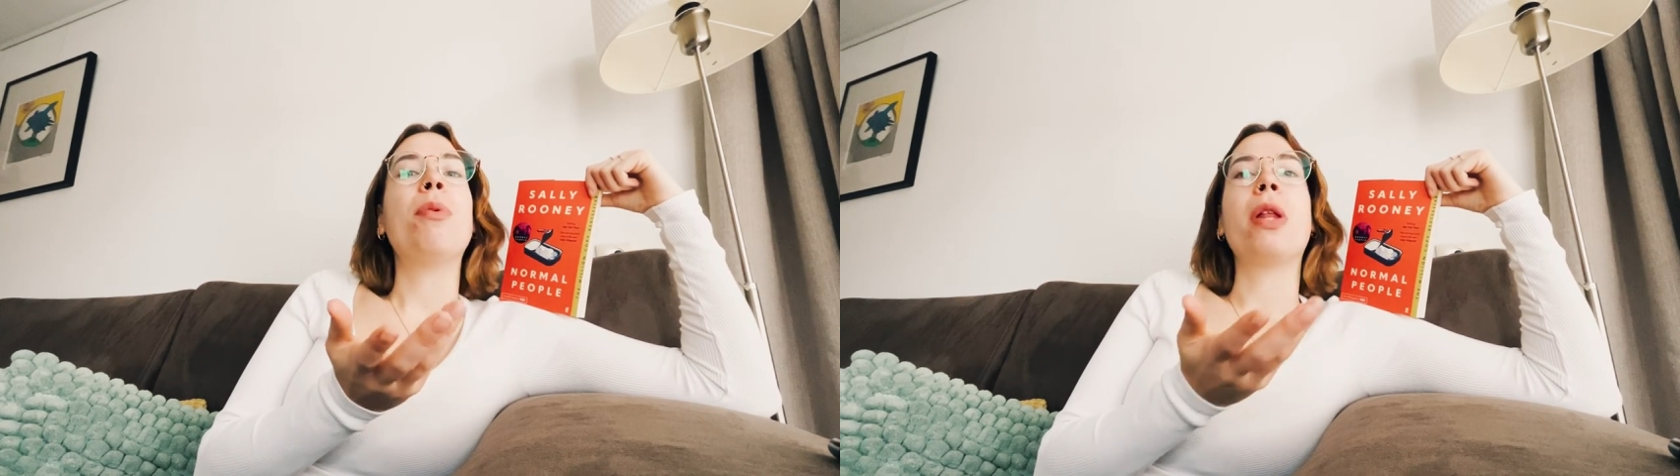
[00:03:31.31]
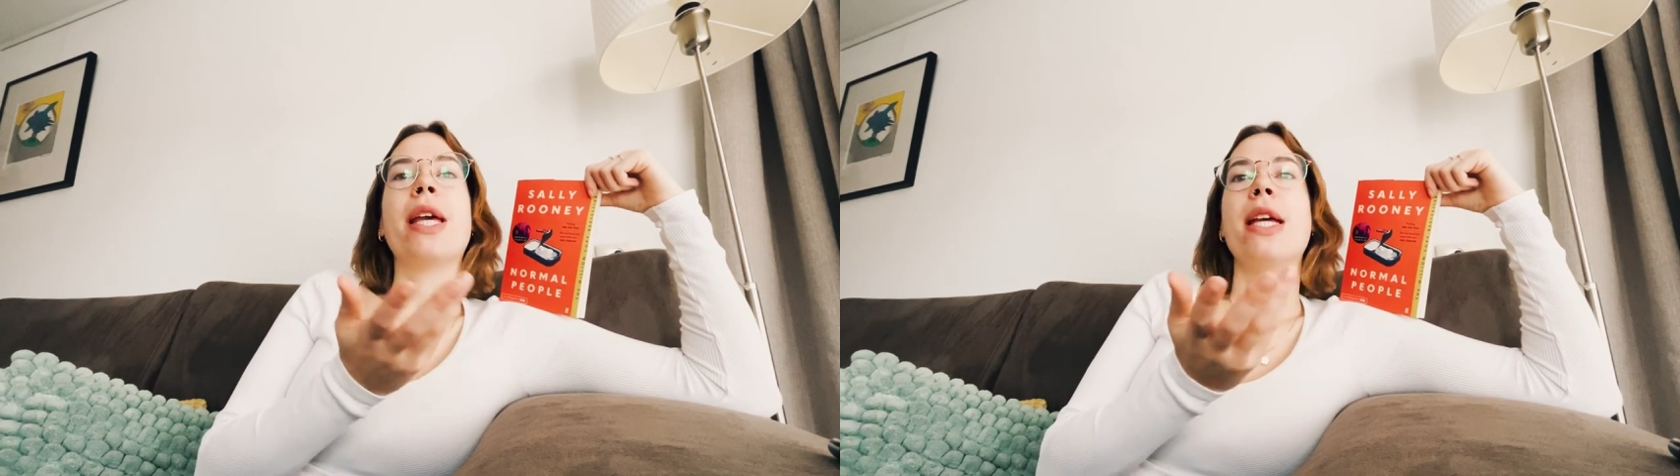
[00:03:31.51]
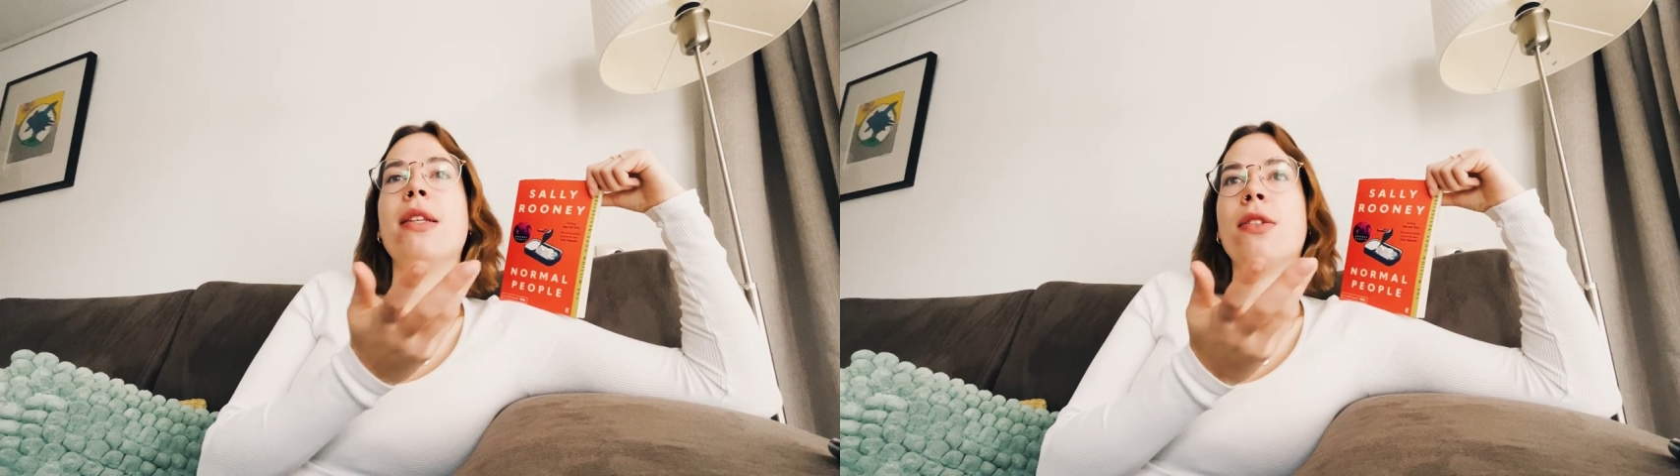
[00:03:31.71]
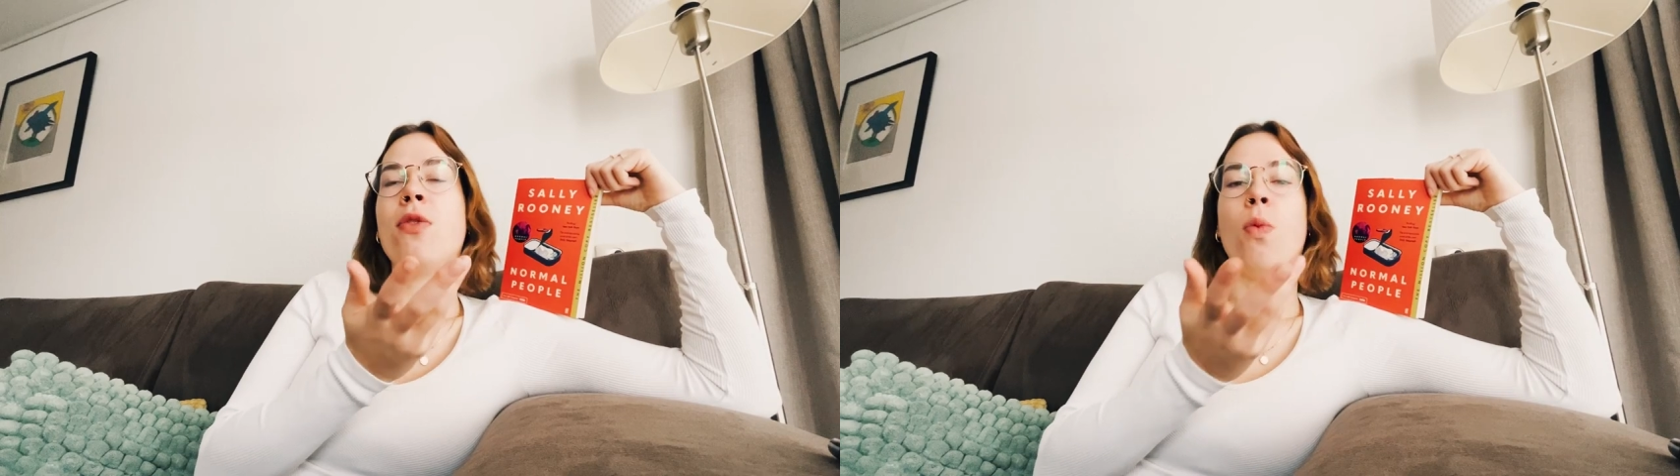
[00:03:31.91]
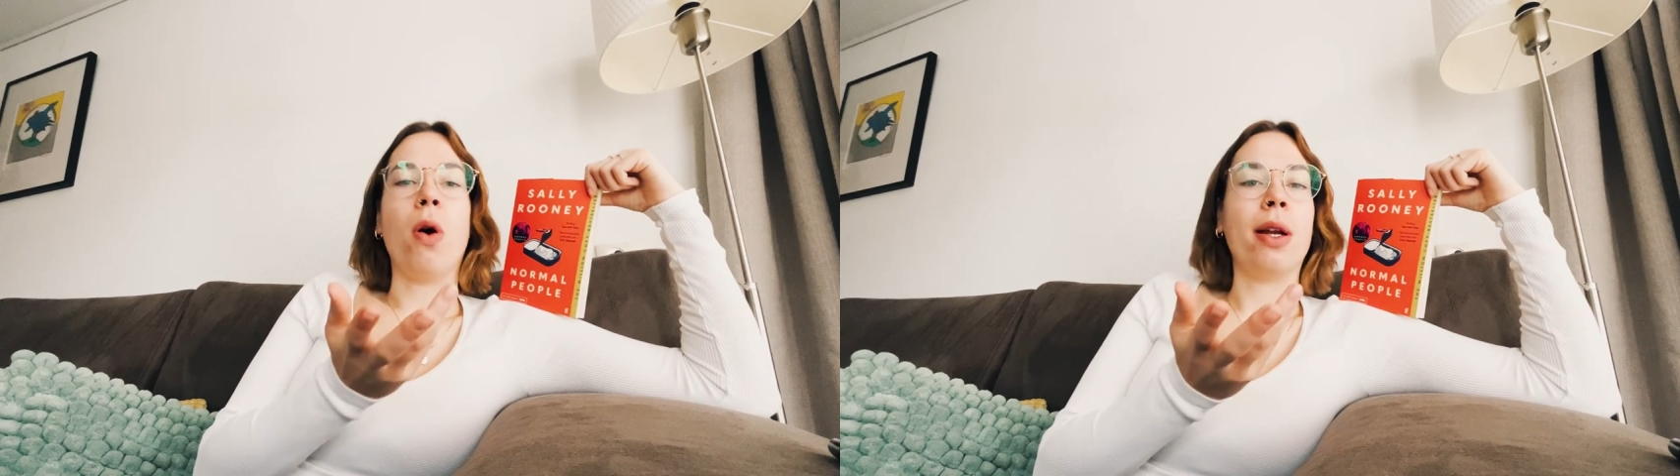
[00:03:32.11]
Like he doesn't
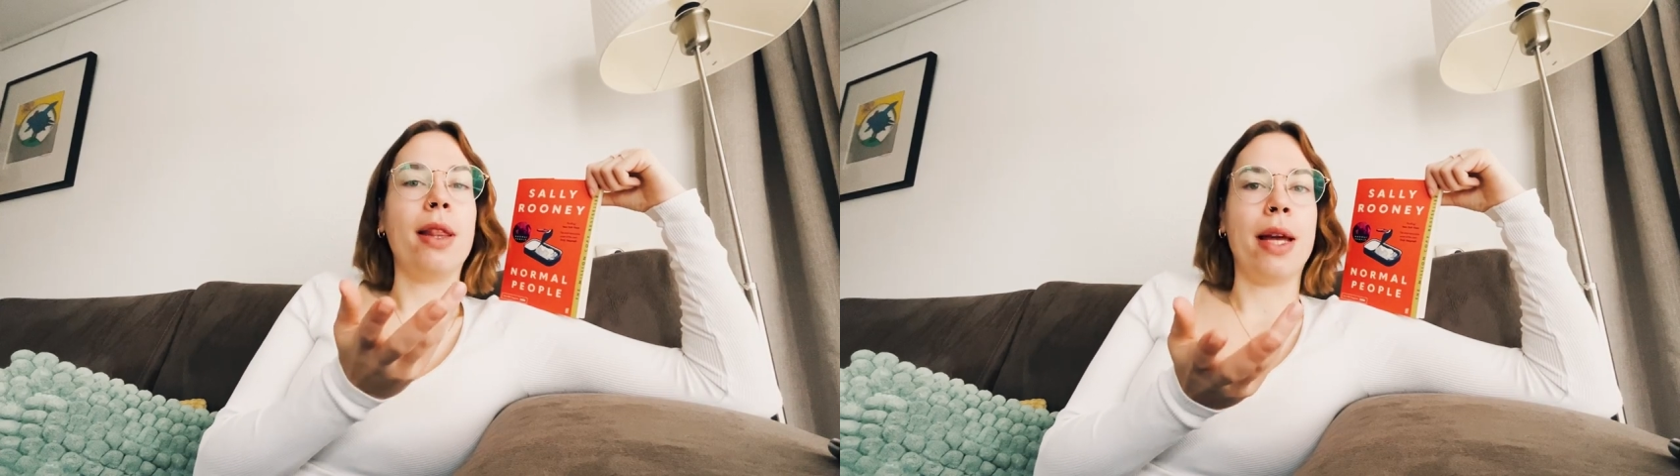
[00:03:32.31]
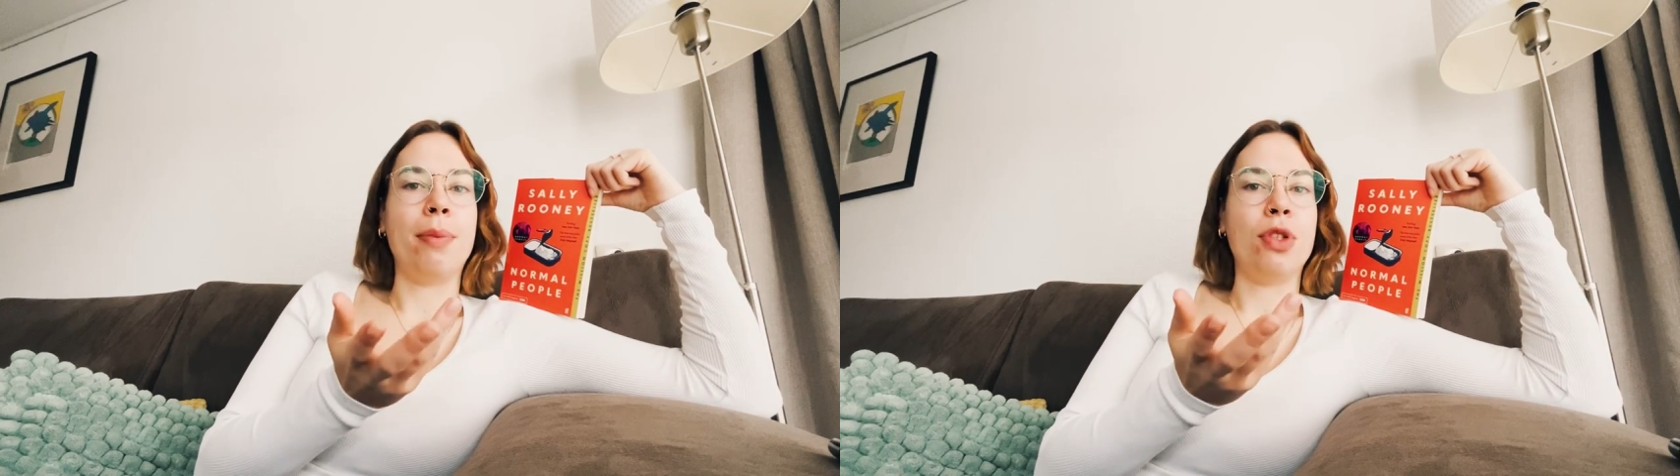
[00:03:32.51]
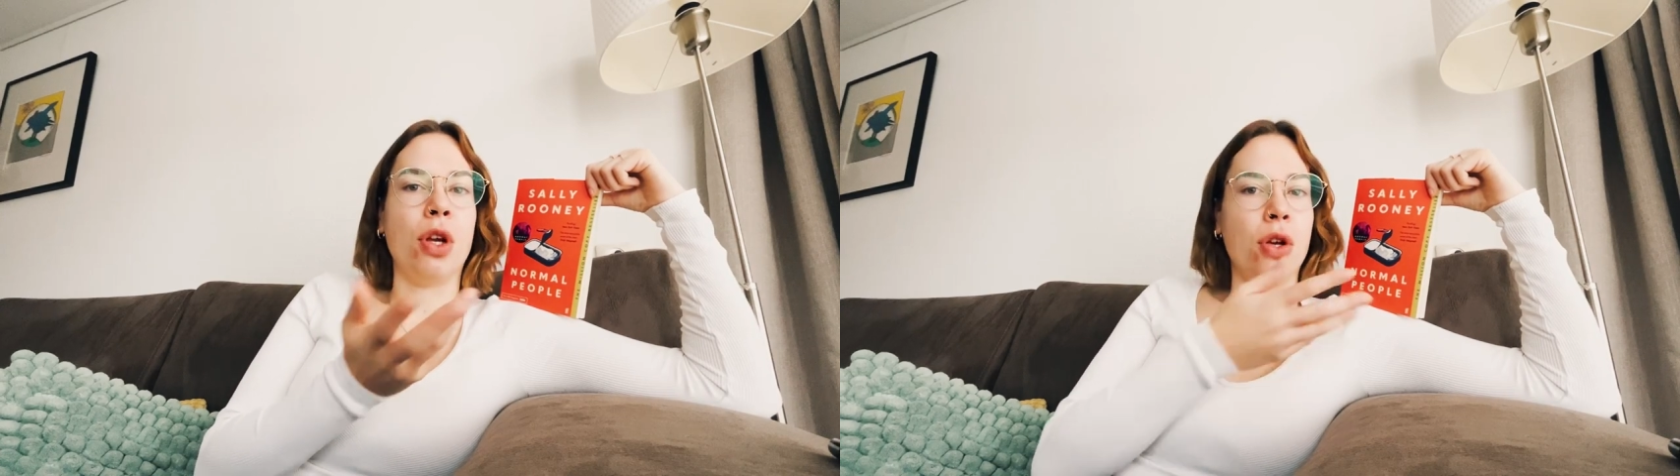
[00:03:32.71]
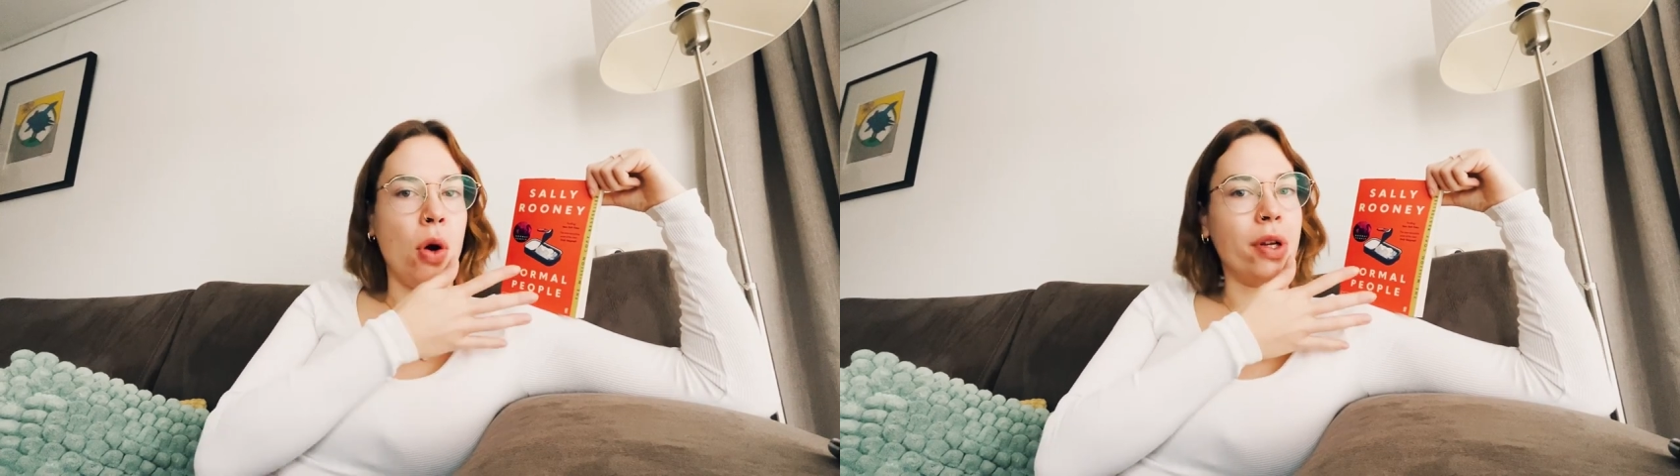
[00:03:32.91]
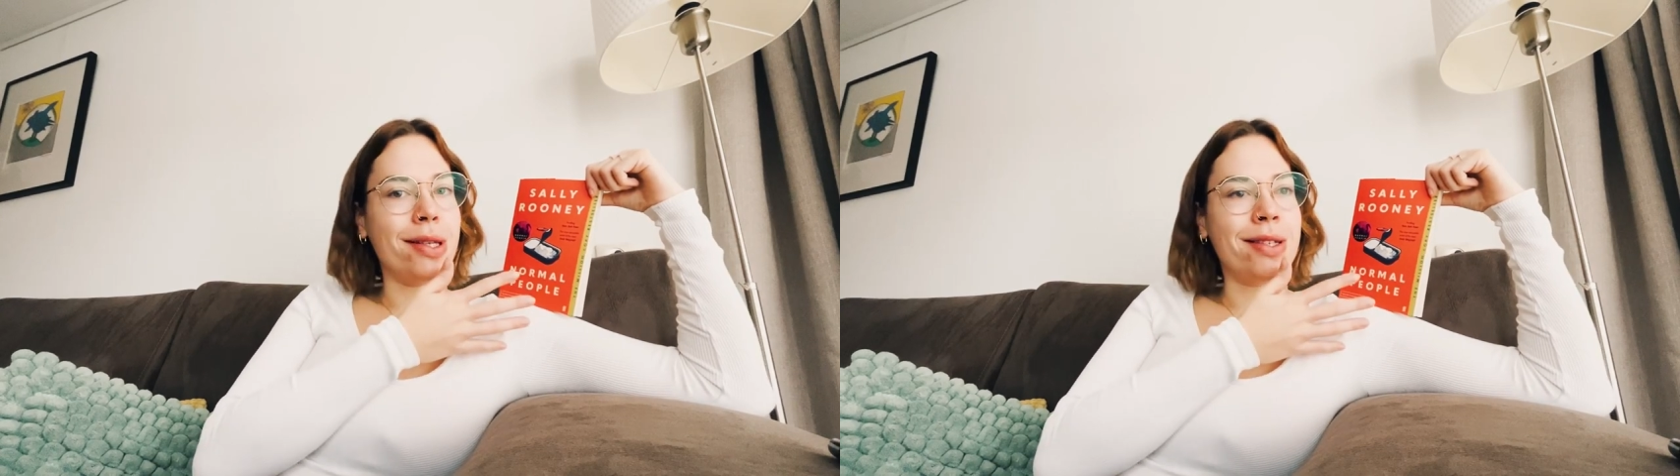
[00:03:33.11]
want them to
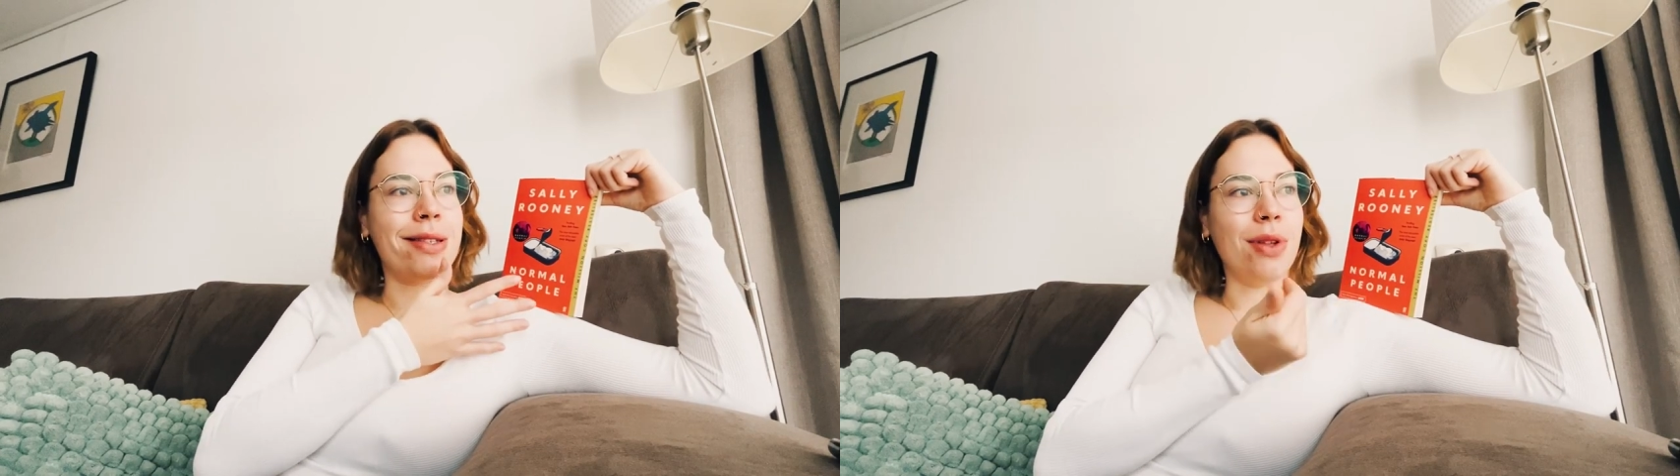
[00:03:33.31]
notice